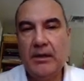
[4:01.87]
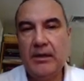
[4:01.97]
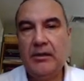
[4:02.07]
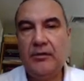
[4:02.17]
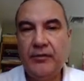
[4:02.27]

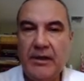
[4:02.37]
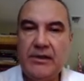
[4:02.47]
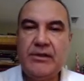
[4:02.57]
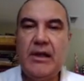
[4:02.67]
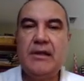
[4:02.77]
In
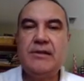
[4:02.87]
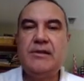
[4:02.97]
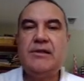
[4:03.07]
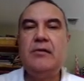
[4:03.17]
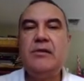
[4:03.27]
deflate's
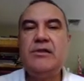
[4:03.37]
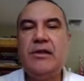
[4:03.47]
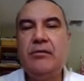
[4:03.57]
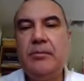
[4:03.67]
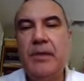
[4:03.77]

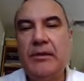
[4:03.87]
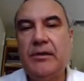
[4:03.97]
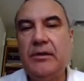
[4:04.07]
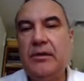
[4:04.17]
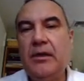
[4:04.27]
LZ77
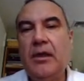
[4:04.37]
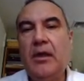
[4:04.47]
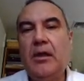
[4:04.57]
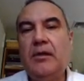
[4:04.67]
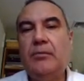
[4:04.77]
method,
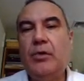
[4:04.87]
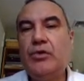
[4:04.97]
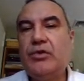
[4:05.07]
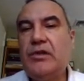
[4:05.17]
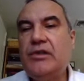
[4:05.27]
the
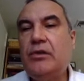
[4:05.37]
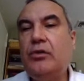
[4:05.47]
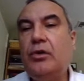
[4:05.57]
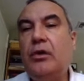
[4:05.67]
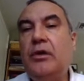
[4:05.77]
most
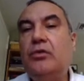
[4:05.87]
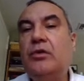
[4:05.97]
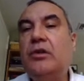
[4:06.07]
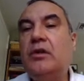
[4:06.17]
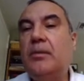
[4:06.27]
recent
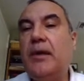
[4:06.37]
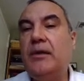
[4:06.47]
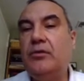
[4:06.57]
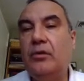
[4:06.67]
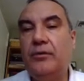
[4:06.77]
32
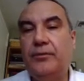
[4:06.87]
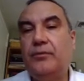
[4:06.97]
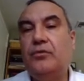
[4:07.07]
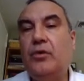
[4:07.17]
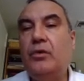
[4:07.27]
kilobyte of
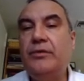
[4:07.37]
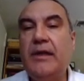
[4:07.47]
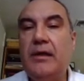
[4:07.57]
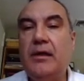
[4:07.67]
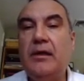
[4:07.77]
raw
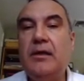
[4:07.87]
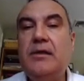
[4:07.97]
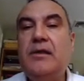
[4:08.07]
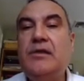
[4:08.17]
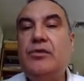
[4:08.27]
data
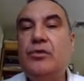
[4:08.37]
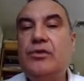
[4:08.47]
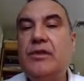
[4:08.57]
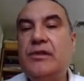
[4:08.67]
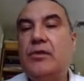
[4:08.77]
is
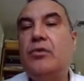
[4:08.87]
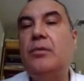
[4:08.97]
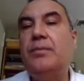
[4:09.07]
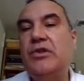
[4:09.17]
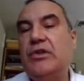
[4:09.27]
used as a
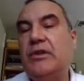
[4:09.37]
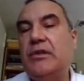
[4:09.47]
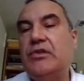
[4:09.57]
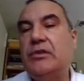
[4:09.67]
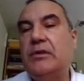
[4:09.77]
compression
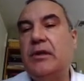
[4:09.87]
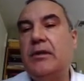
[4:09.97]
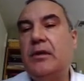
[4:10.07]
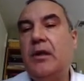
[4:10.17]
dictionary.